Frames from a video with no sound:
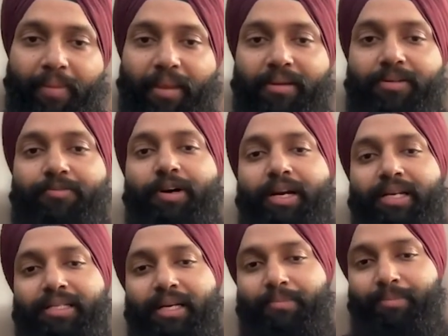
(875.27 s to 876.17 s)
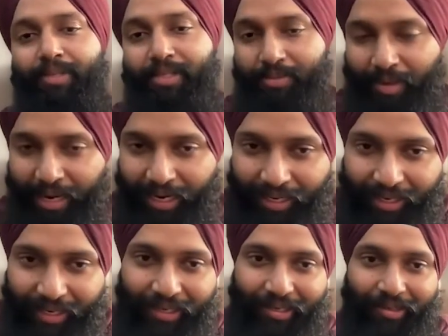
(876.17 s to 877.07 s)
For example,
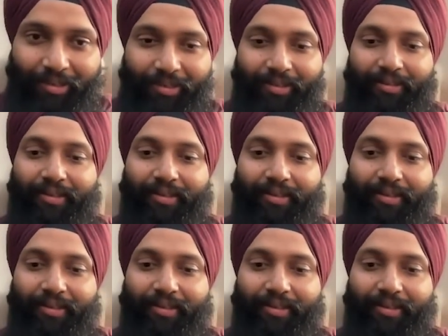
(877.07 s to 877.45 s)
smiling or